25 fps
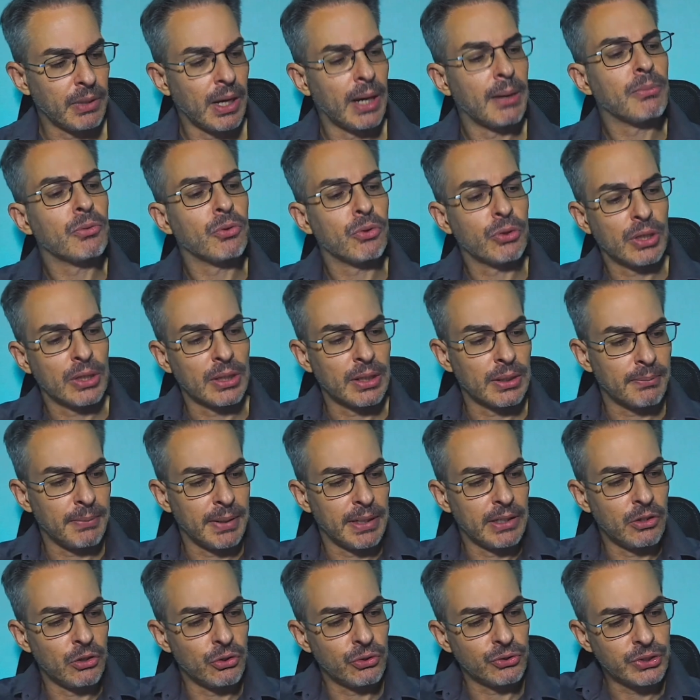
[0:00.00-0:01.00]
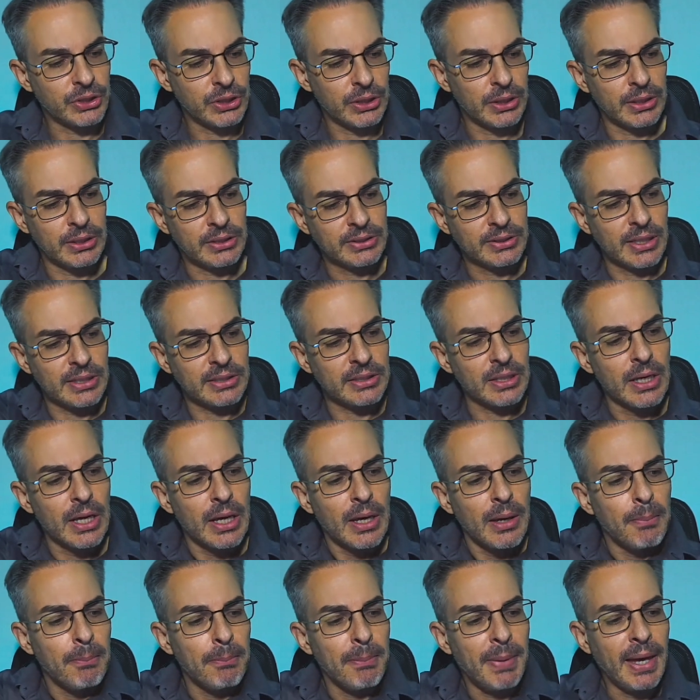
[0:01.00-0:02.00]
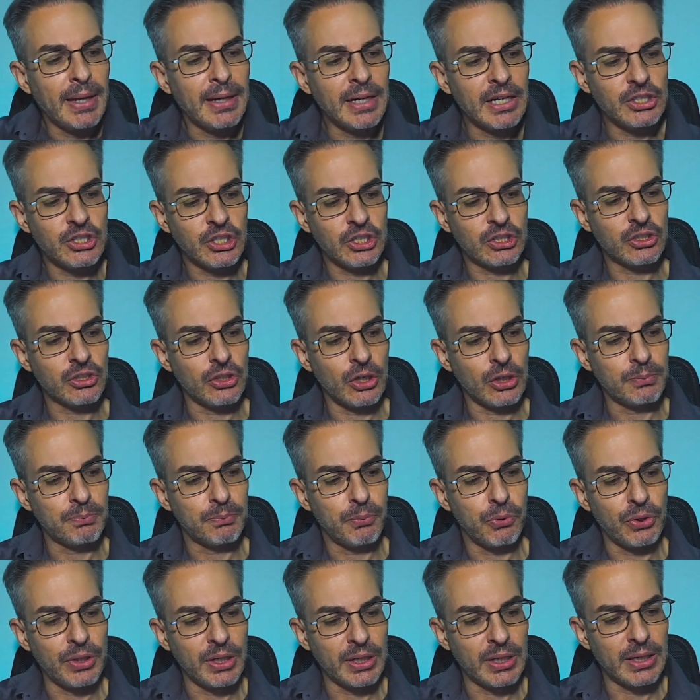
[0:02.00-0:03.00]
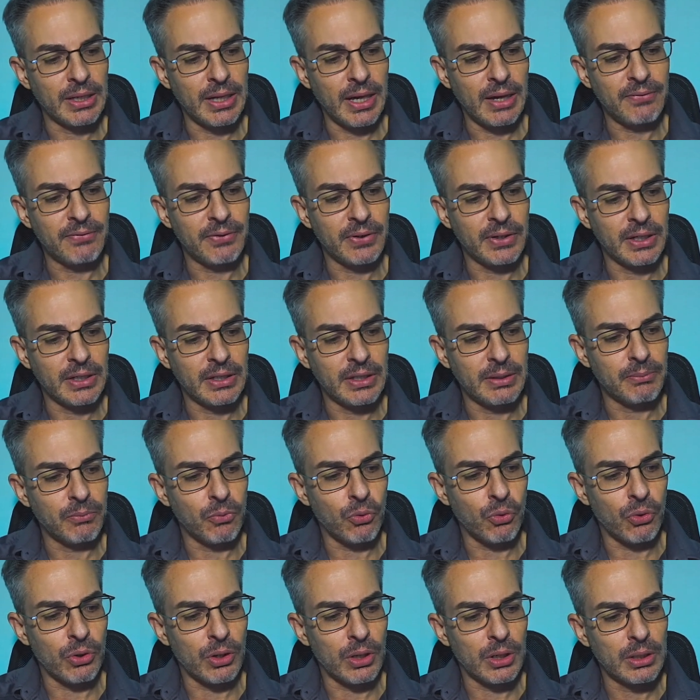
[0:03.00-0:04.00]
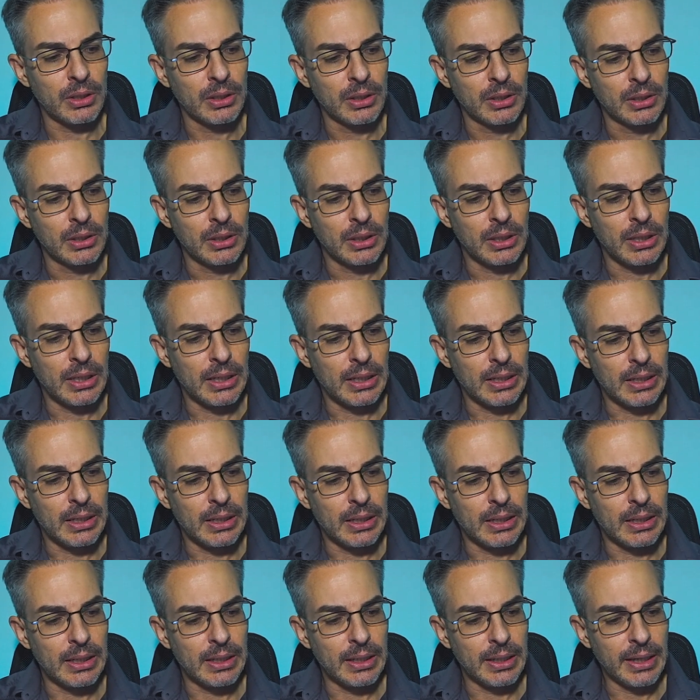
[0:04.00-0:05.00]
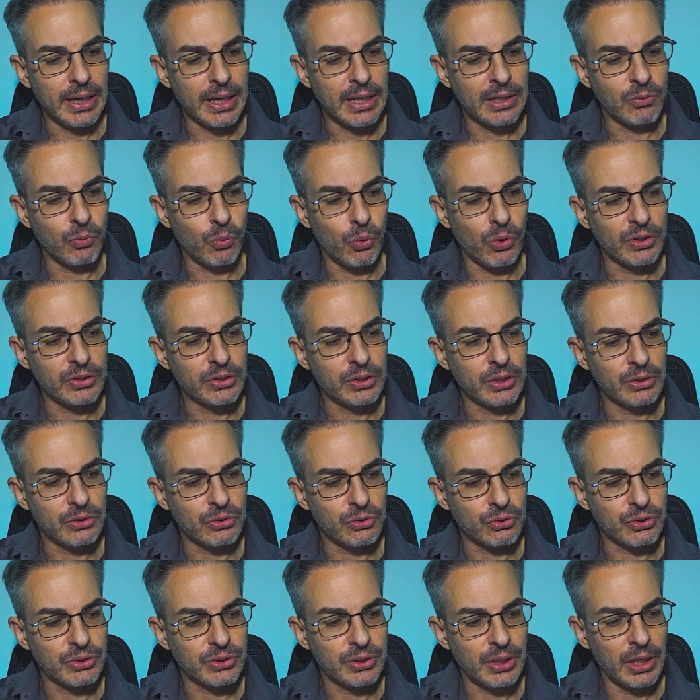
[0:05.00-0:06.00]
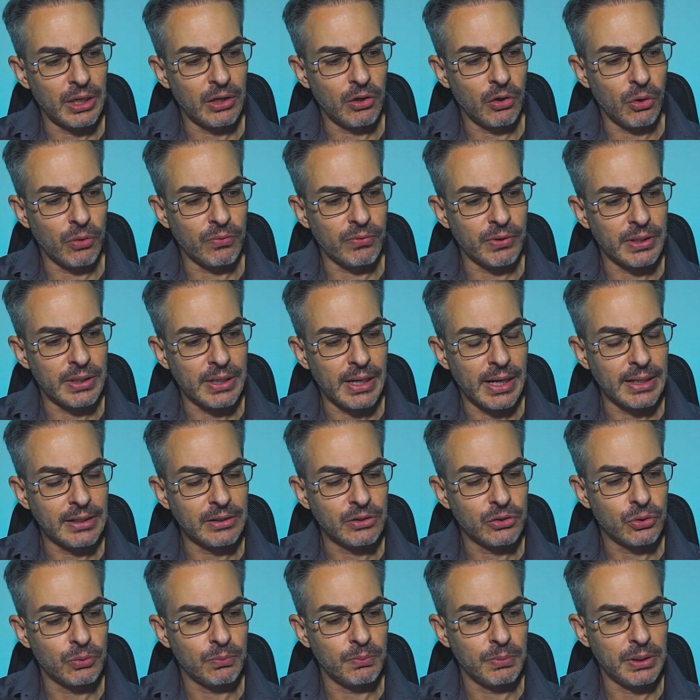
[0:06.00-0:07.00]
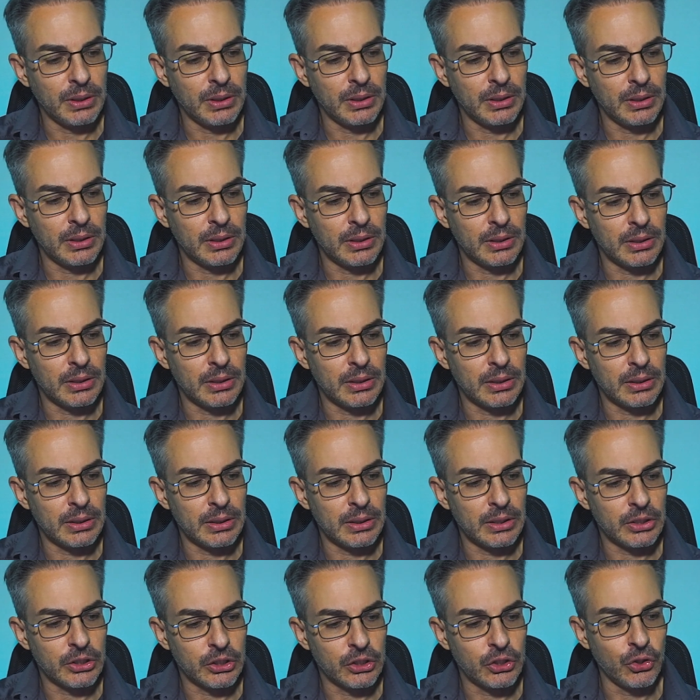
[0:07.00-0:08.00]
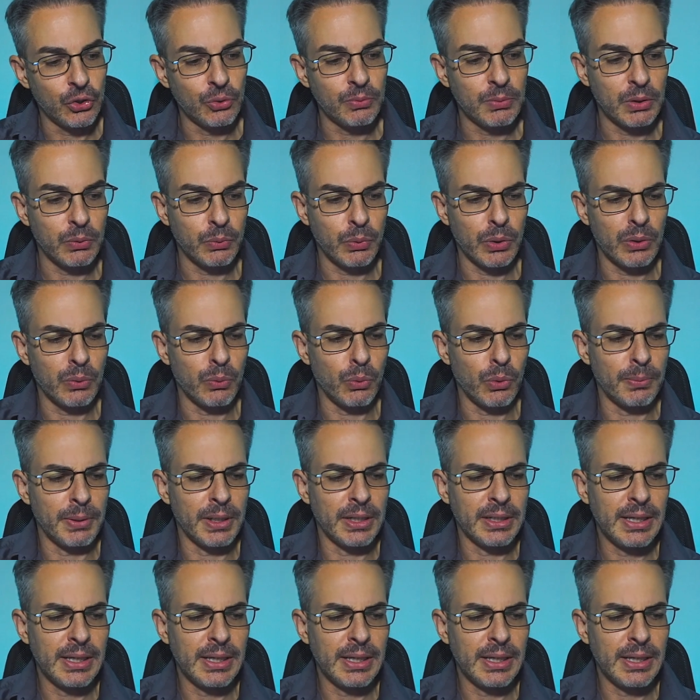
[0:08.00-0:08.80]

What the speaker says: I'm looking at my notes here. It says men are just not putting an effort anymore, and wanting to stay overnight to be human with a woman.